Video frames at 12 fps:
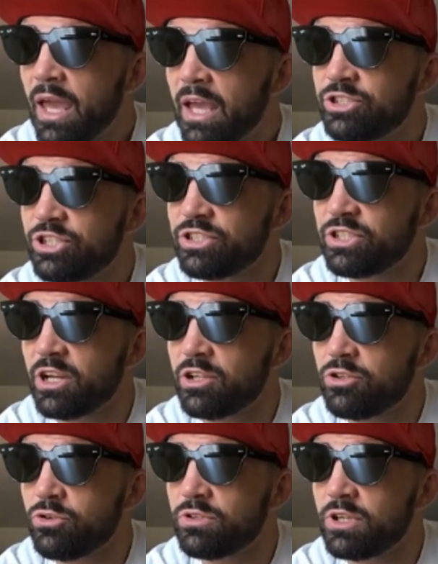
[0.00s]
and she's going
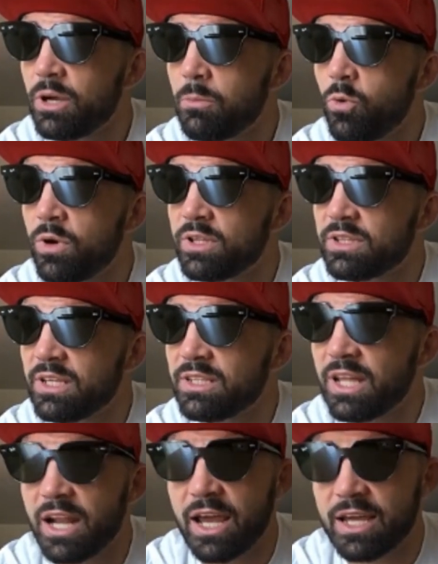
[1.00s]
to do the number one
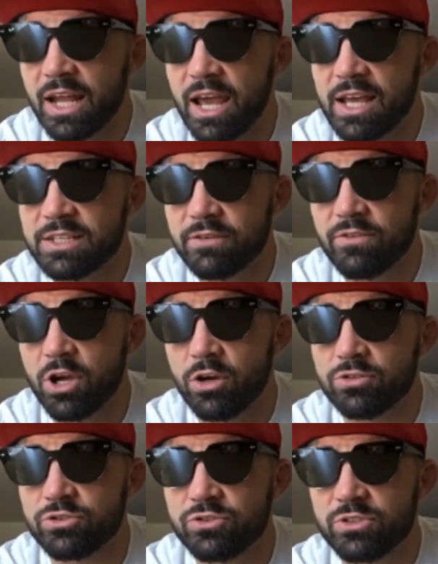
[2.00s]
thing that I could ask of a
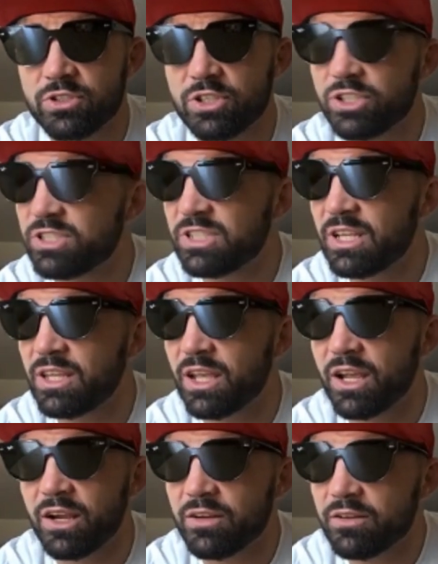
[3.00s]
coach is just sit
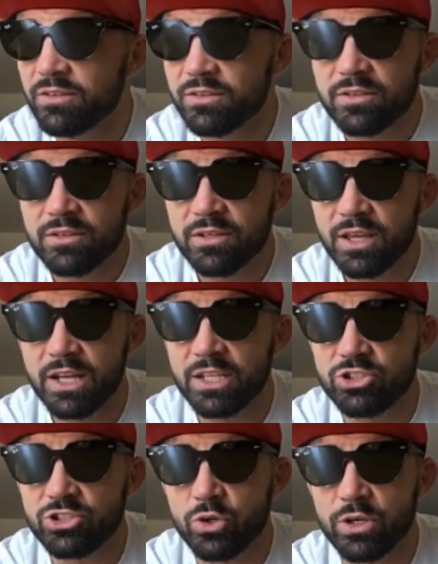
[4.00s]
there and
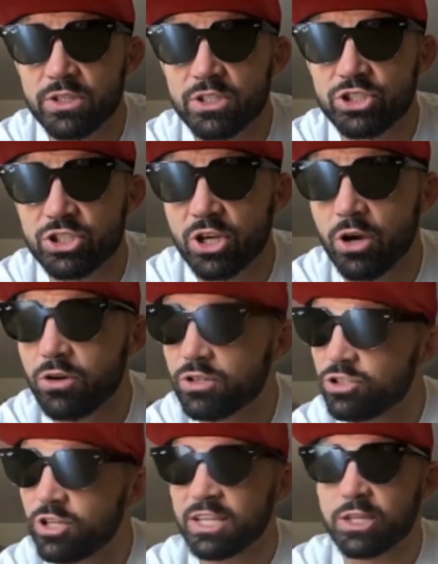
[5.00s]
enjoy the show
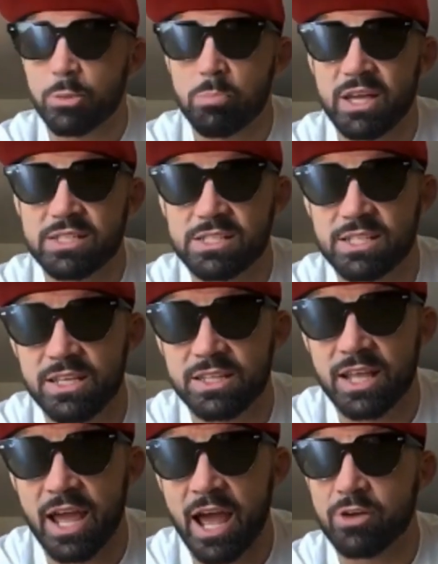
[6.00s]
because you got the best seat
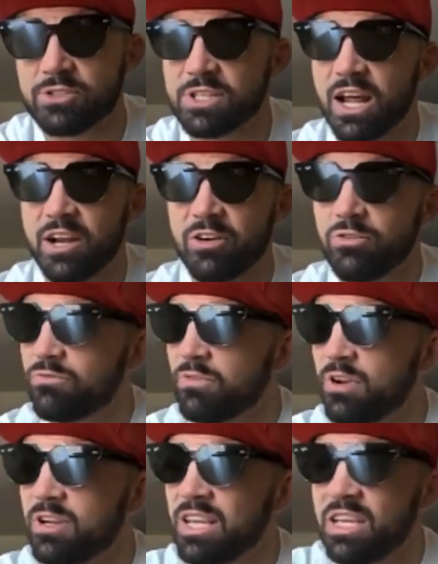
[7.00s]
in the house. And I don't
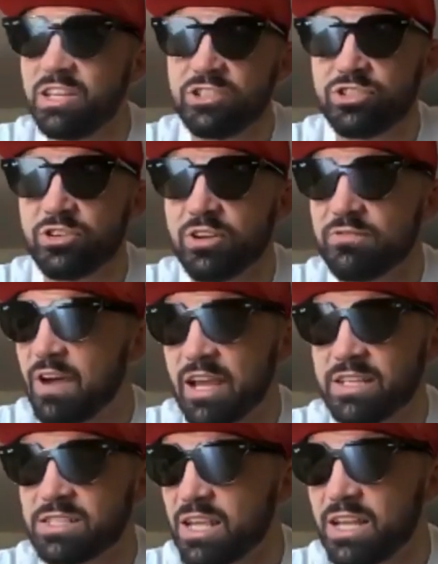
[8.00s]
need your
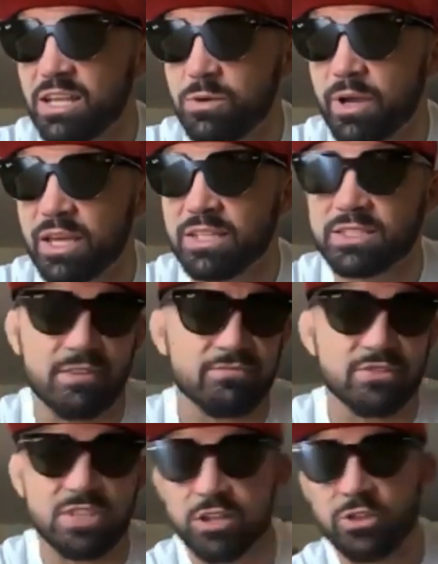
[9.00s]
advice, anyways.
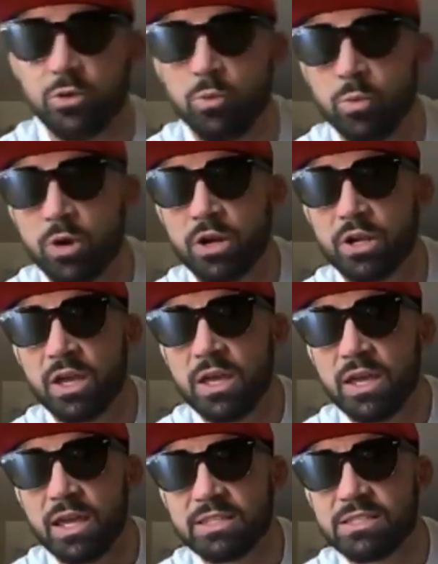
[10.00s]
I've done the work,
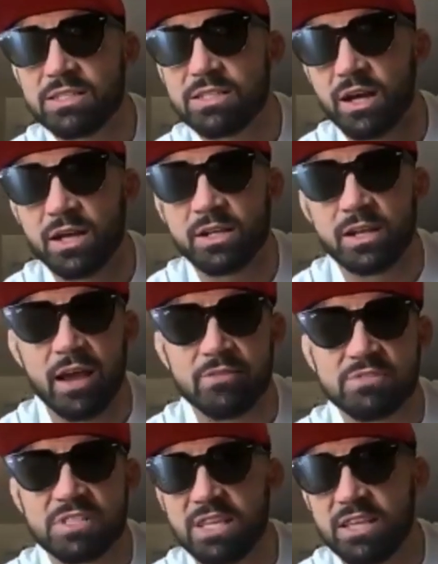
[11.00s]
it's done.
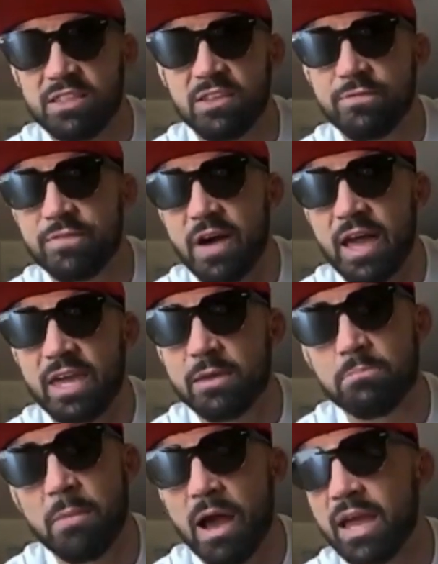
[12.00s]
I've seen the fight
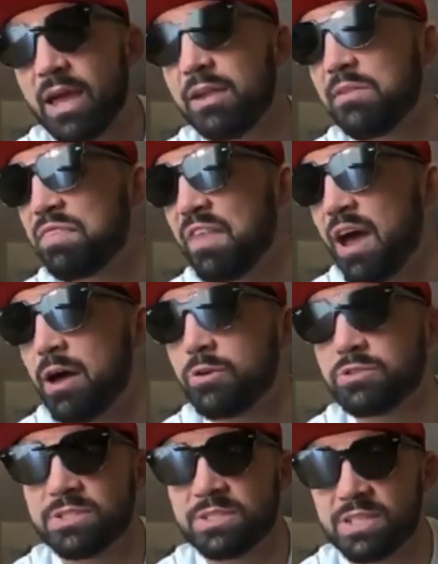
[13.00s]
in my head a
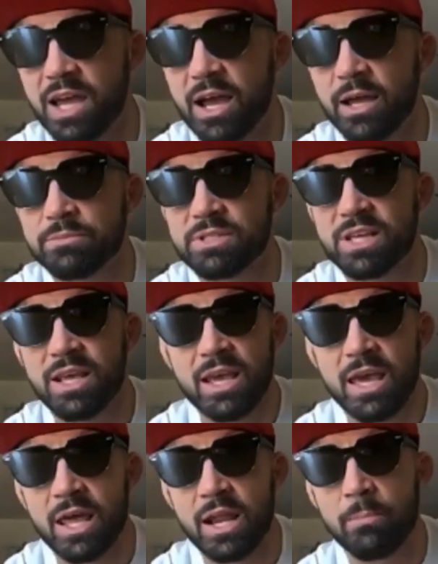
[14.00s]
thousand times.
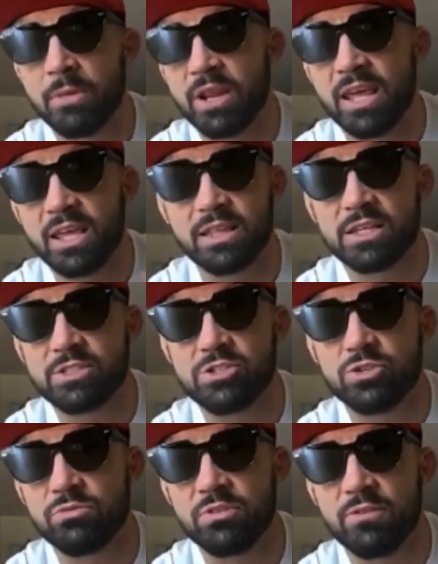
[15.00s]
And I'm going to hit this
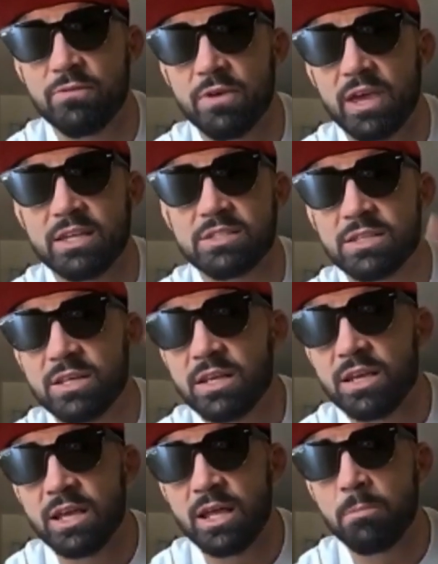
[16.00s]
dude in the face
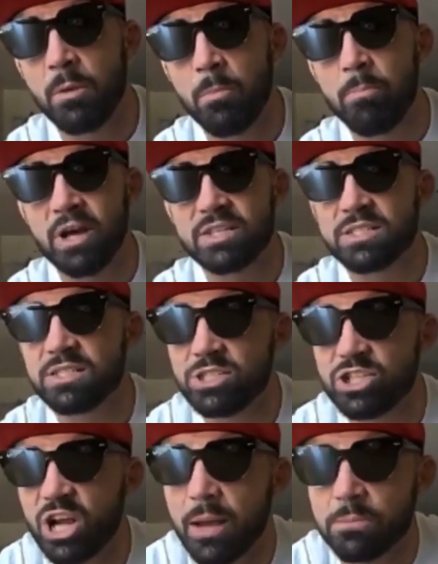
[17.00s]
and I'm going to bust his
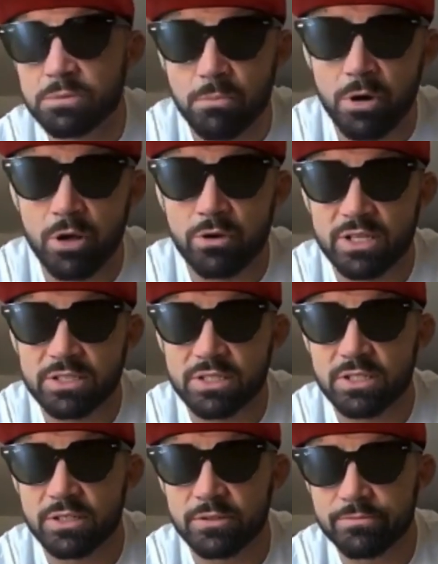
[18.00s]
chops, bro. That's
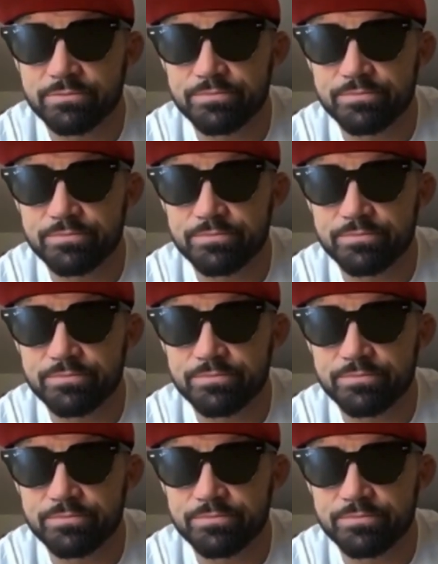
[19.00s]
it.